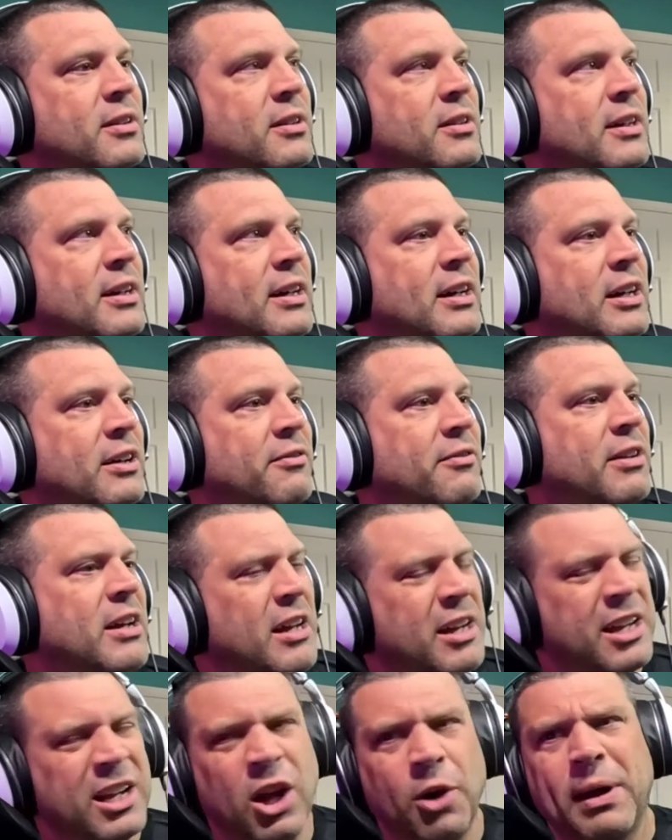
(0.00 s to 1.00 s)
You
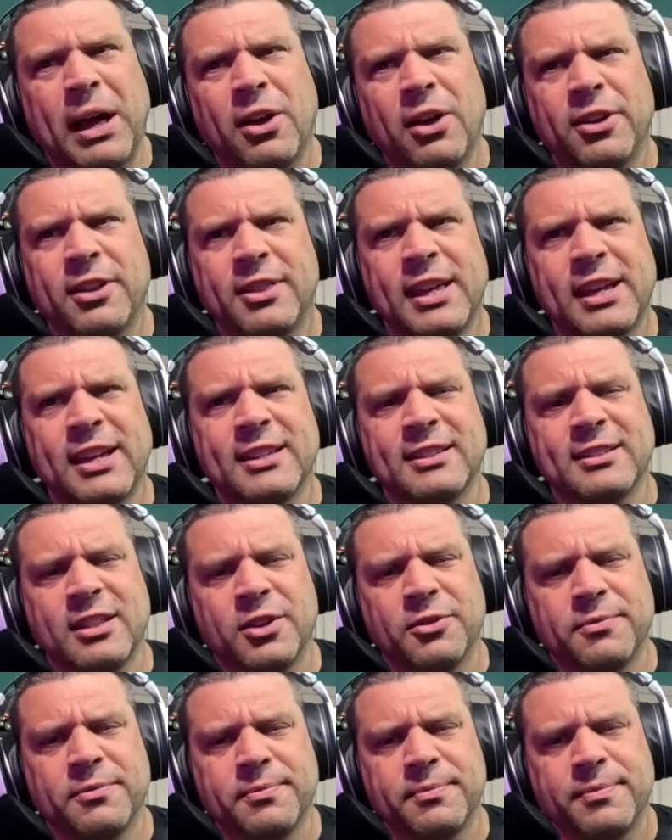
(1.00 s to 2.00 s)
know, my only thing is though,
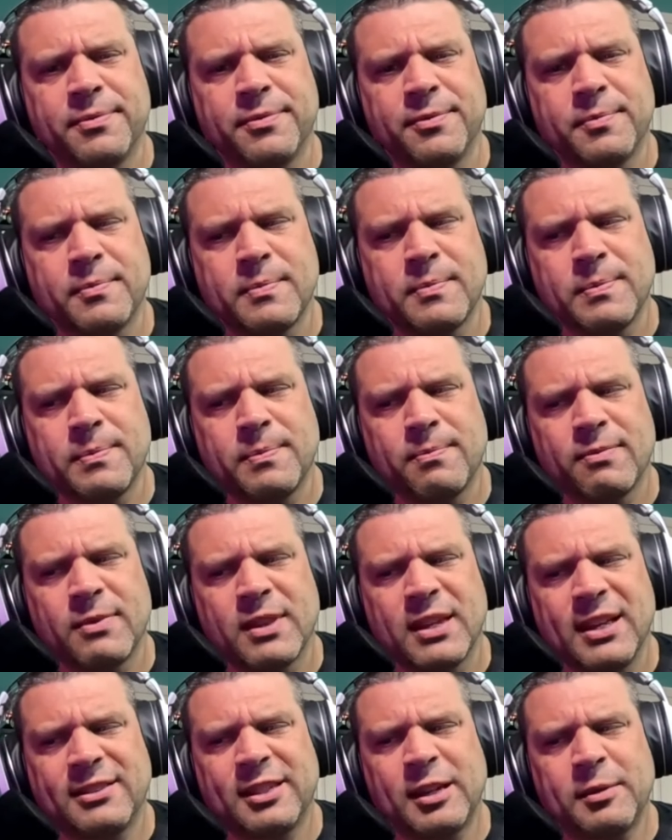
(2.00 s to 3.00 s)

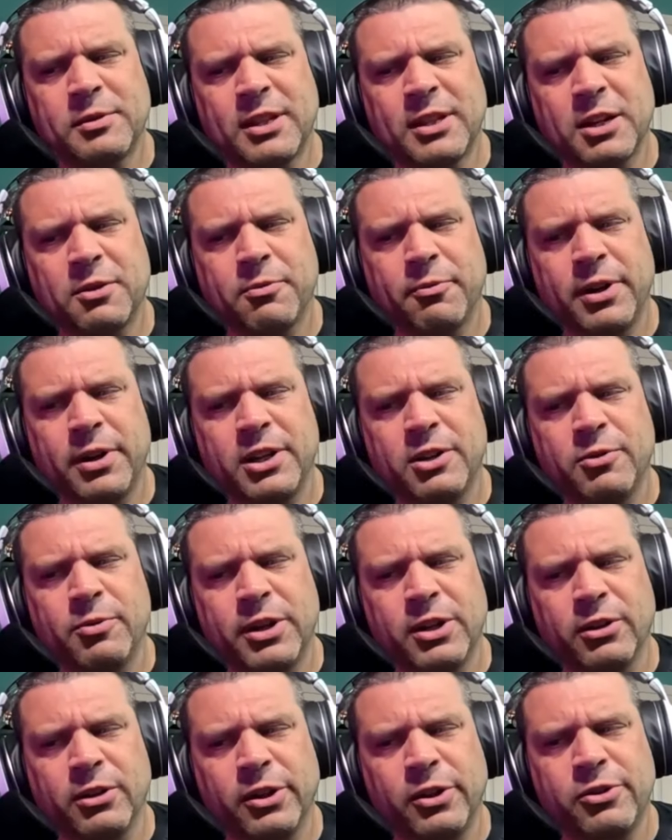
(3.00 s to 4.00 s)
it seems like when you
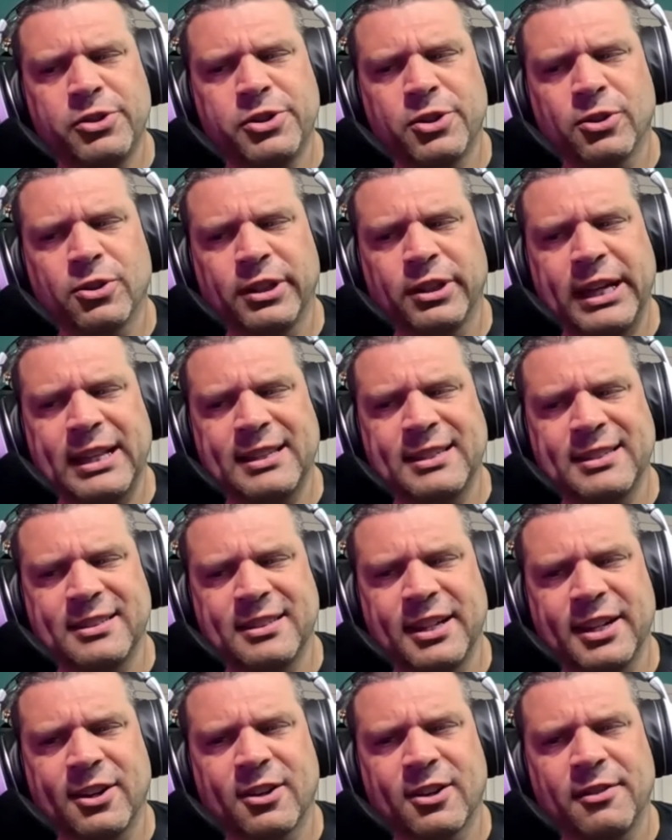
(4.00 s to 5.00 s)
lose your lead
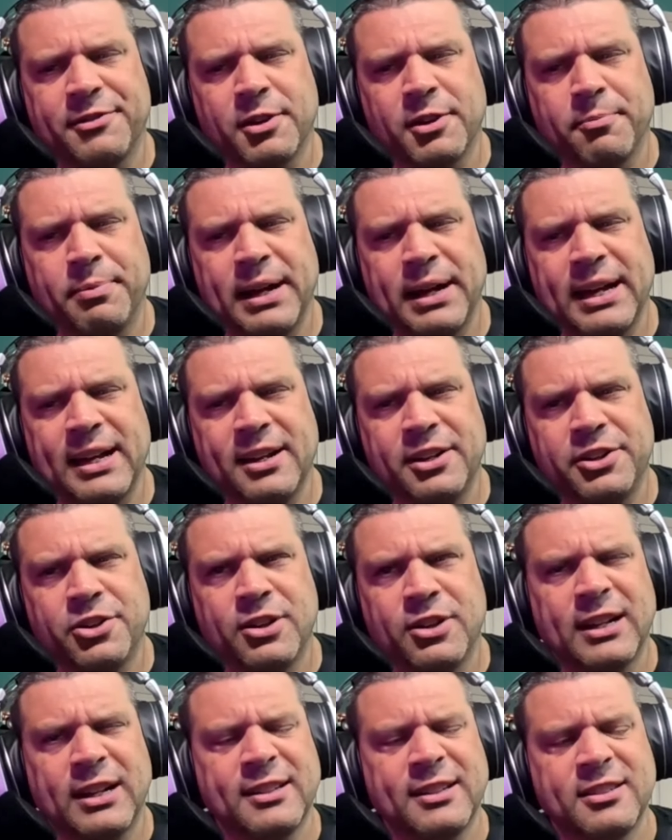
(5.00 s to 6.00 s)
singer of your band, you're
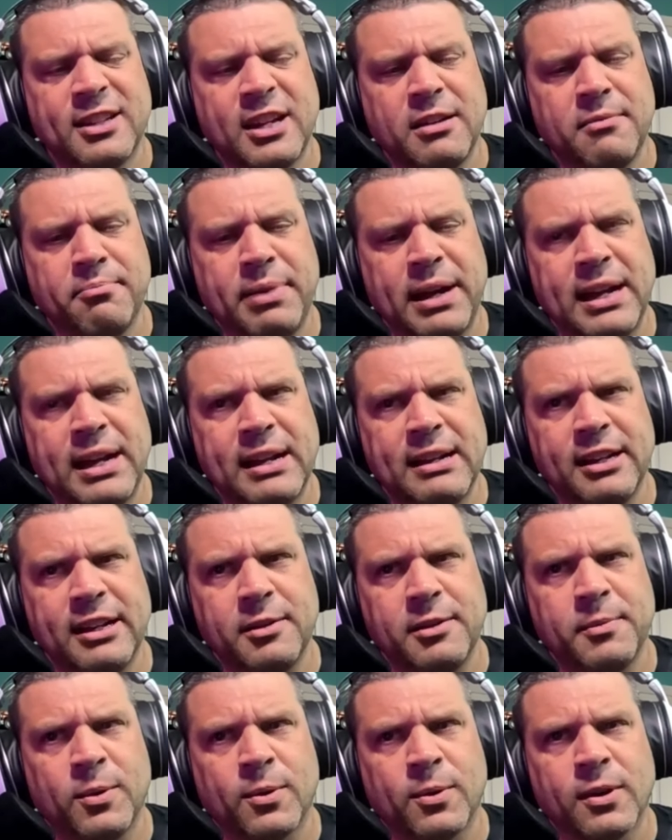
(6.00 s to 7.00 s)
not the same band
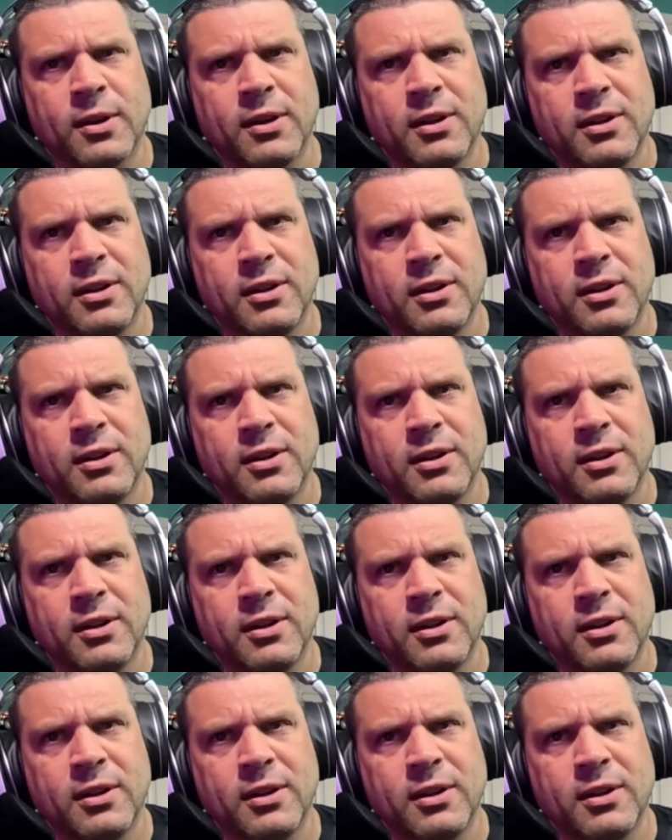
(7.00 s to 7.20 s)
anymore.